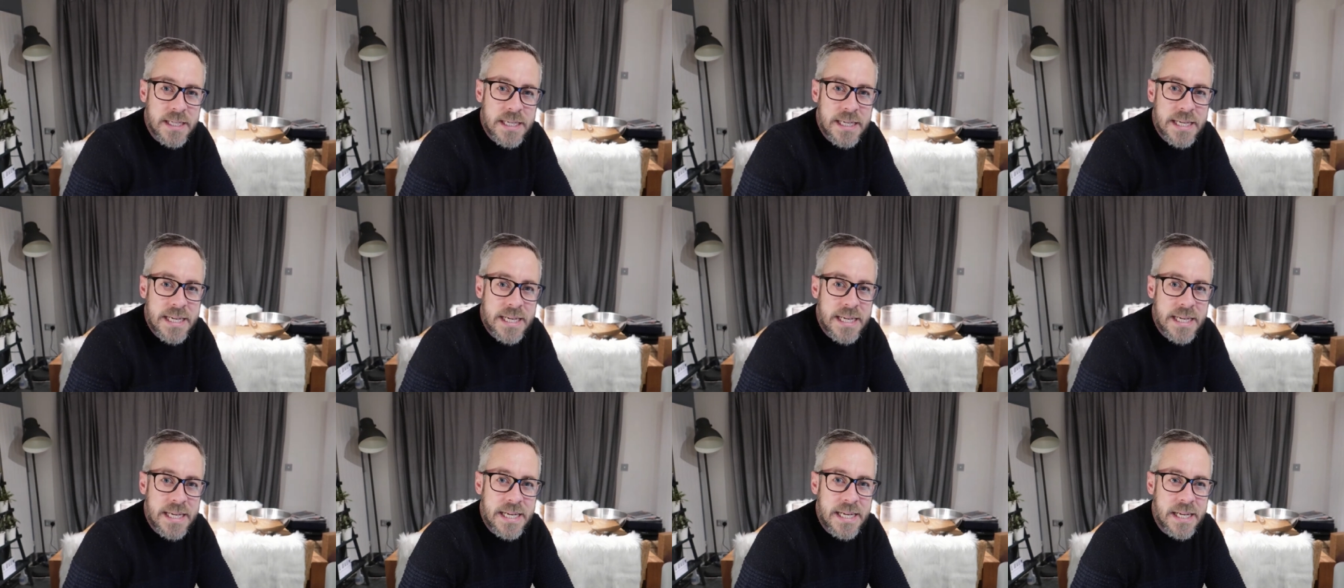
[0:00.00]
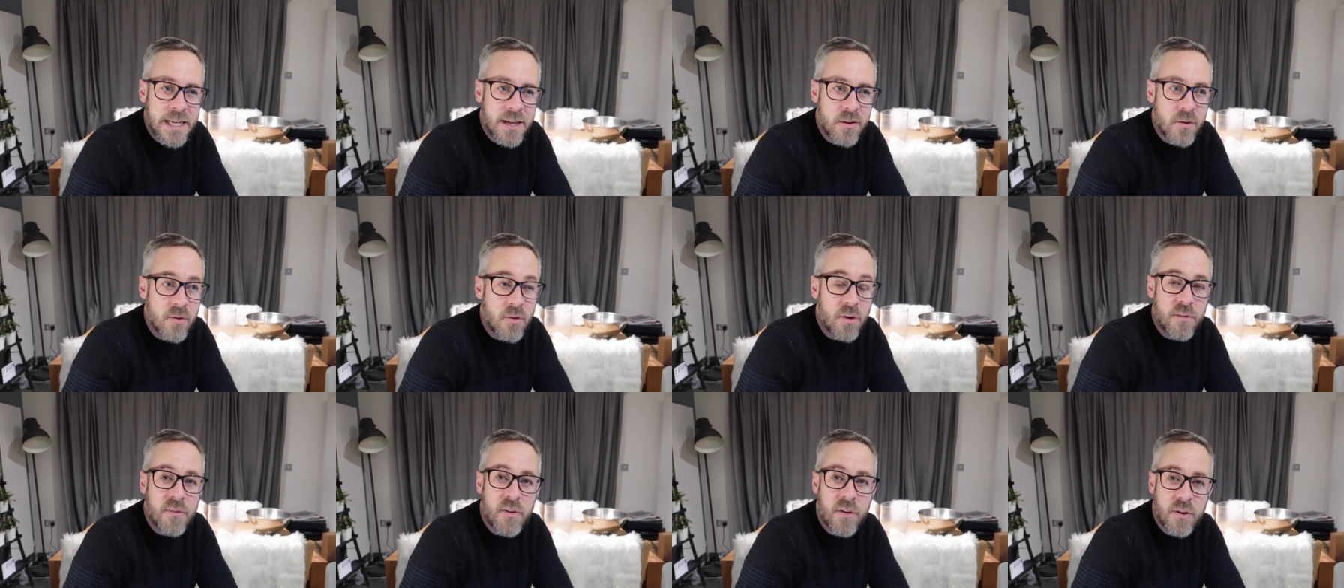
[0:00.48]
in
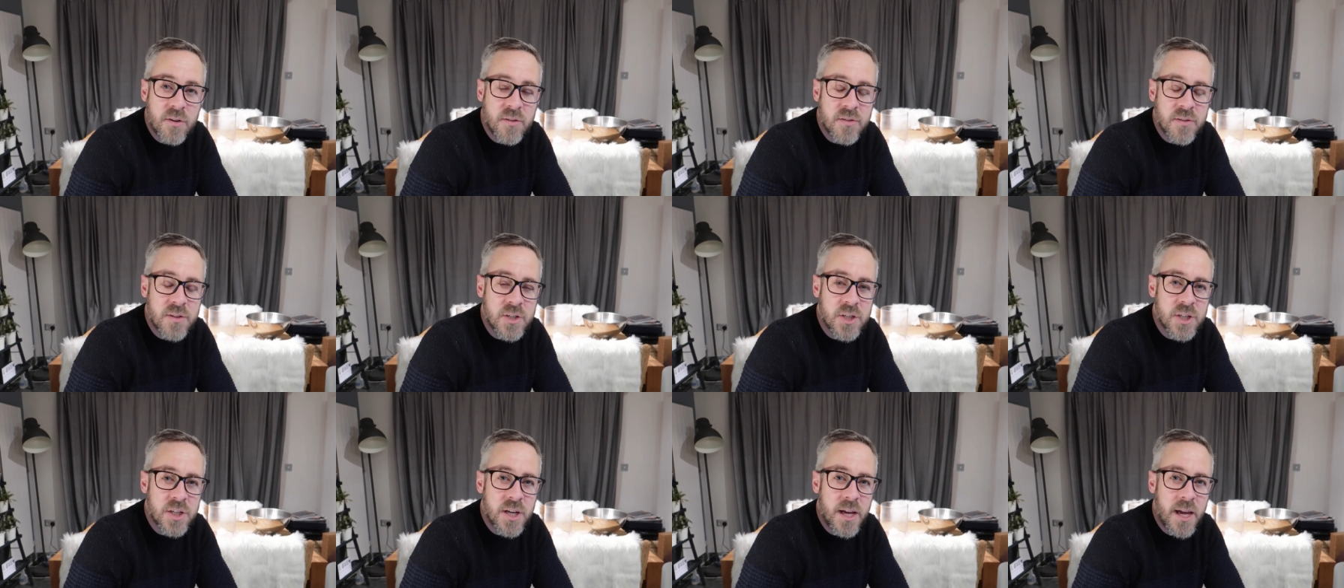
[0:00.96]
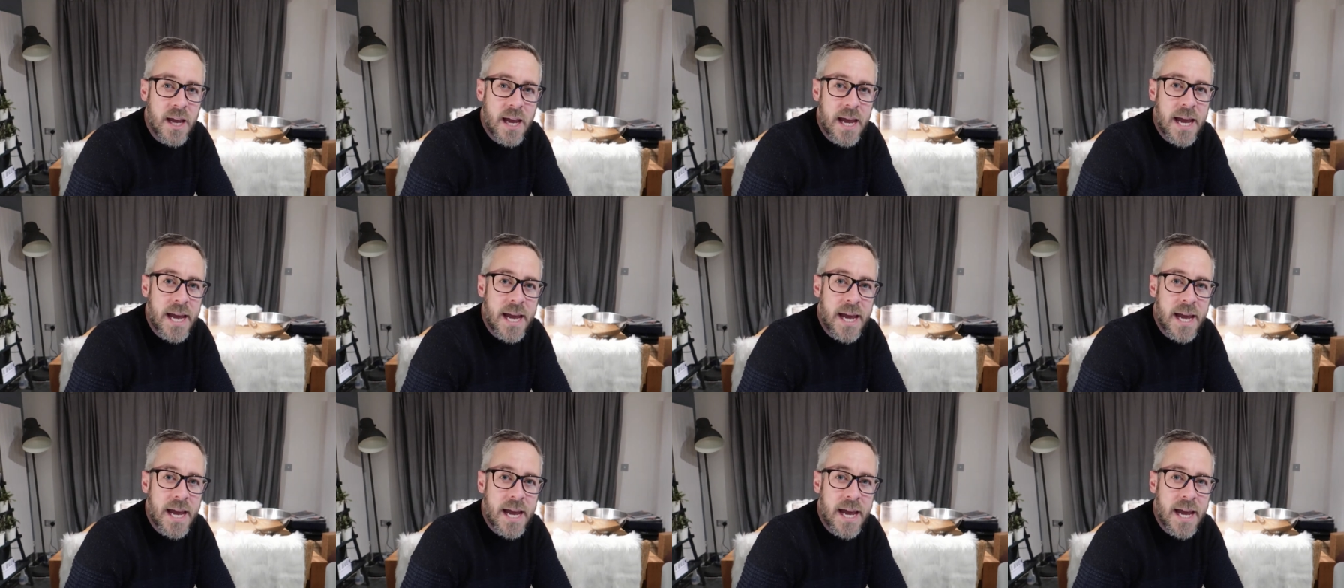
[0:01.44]
North Oxfordshire,